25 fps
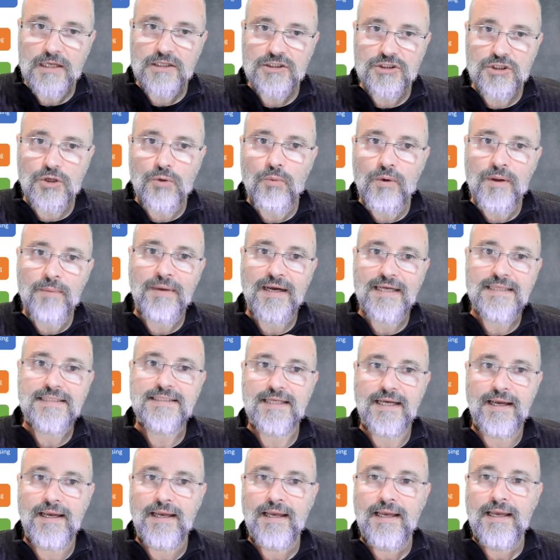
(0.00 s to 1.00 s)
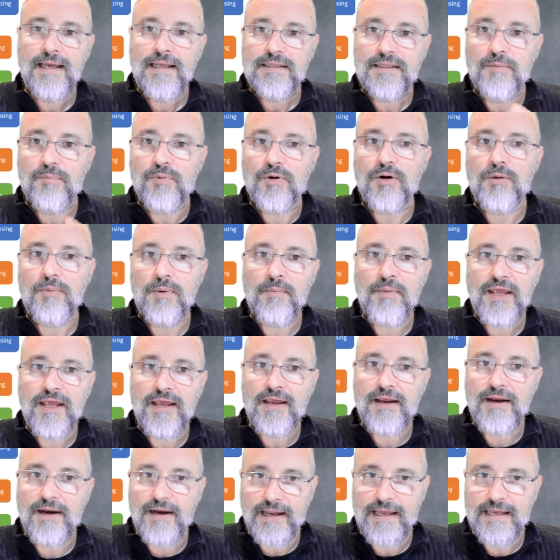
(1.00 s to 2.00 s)
So we might say the problem
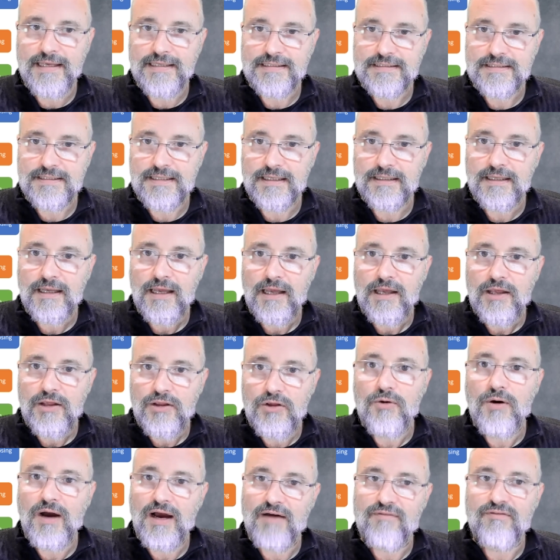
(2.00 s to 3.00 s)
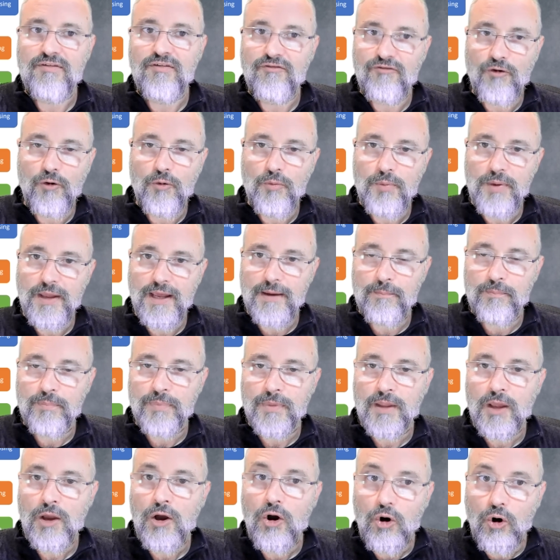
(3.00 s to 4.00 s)
here is that you have a phobia.
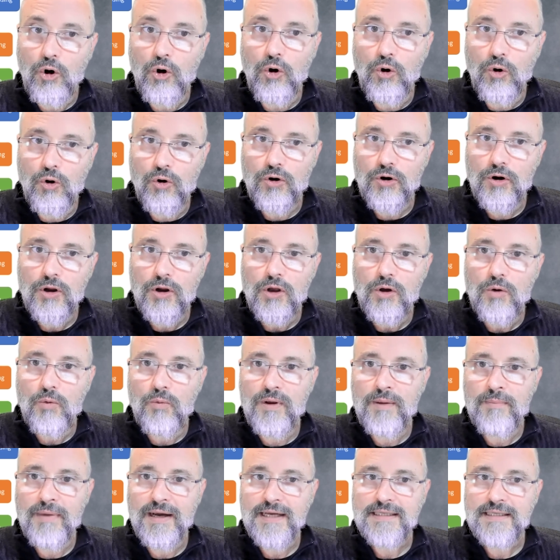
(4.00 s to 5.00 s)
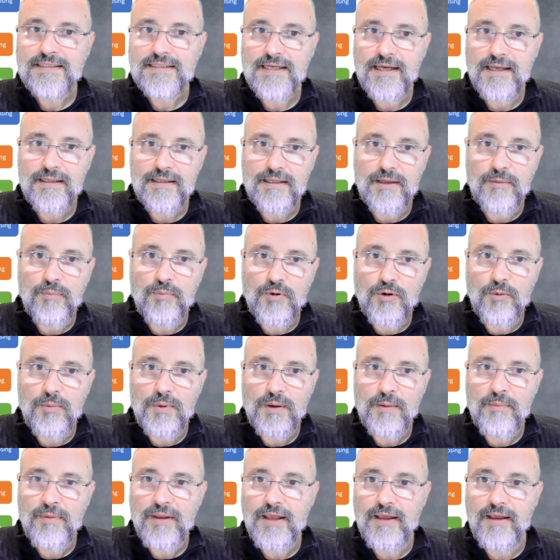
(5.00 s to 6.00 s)
Or we might say the
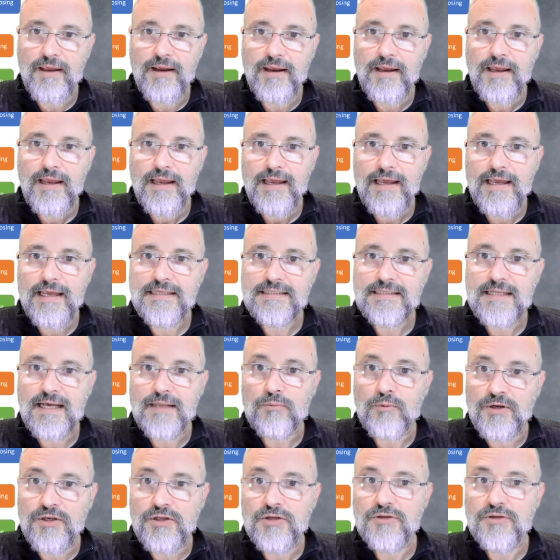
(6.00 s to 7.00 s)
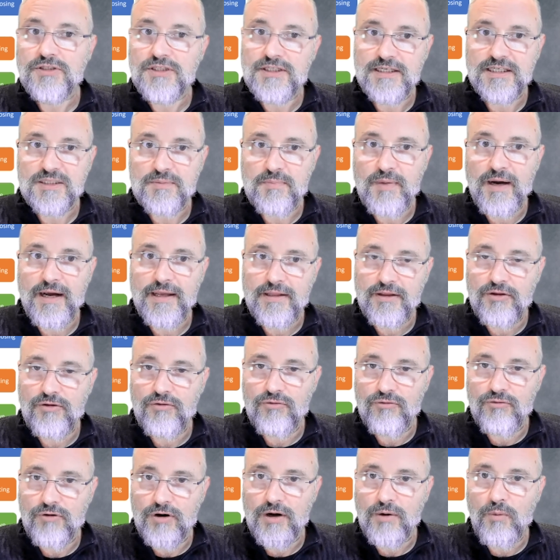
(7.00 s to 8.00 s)
problem here is that when you see a spider,
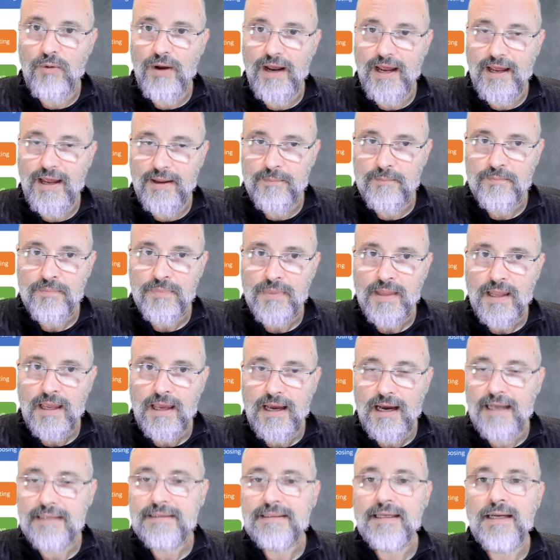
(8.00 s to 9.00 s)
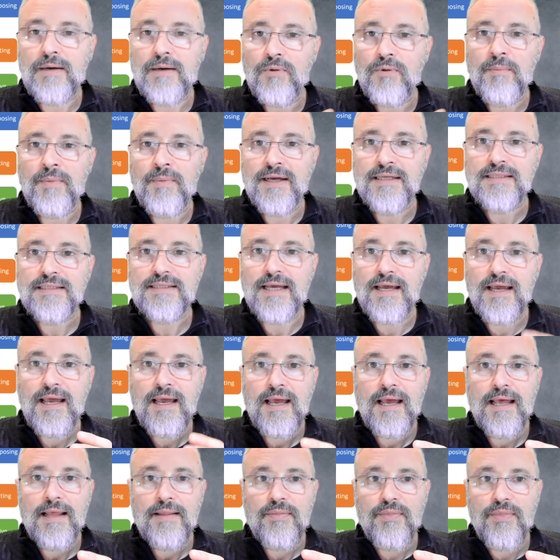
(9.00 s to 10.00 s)
you run away. And then we might say
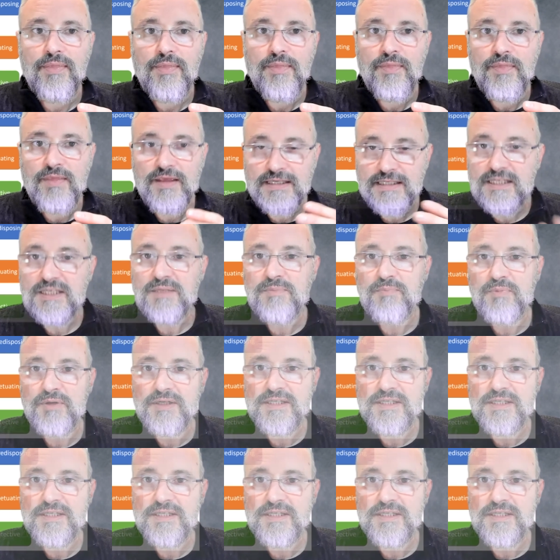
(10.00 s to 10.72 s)
this is